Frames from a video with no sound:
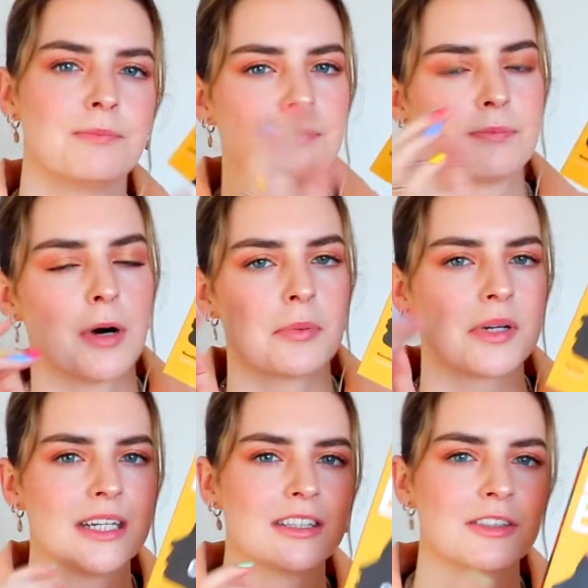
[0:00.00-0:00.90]

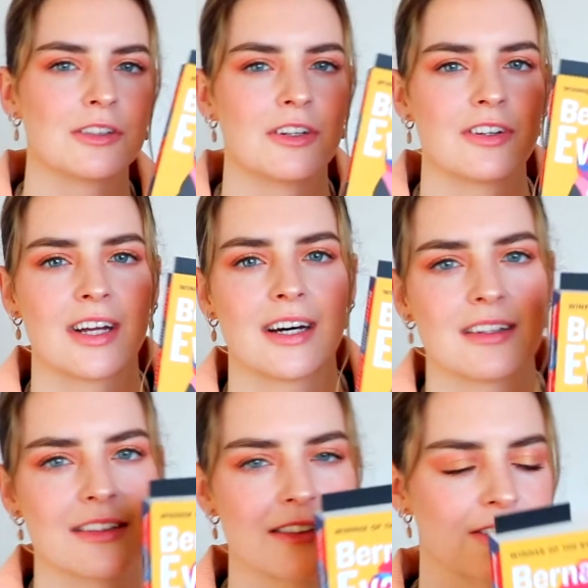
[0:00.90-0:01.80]
popping into the
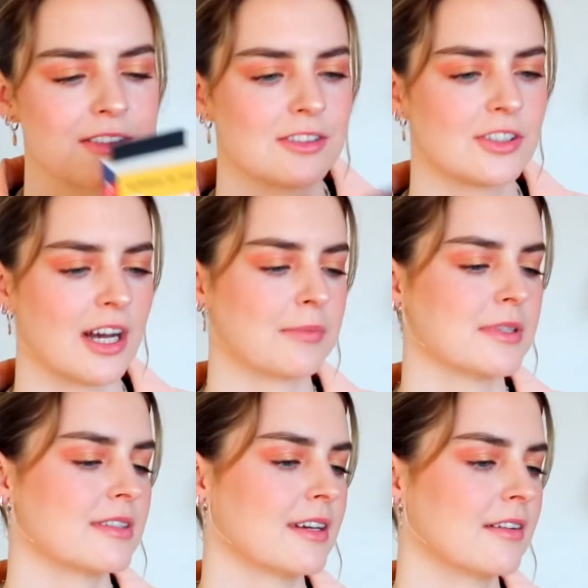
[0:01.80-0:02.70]
other
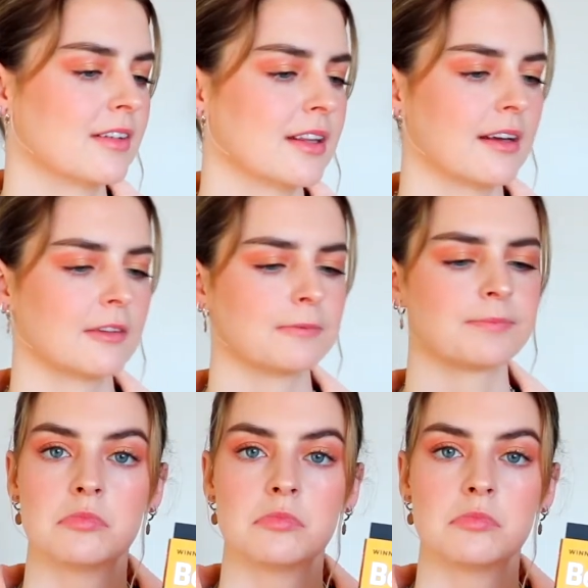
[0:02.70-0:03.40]
chapters and everything.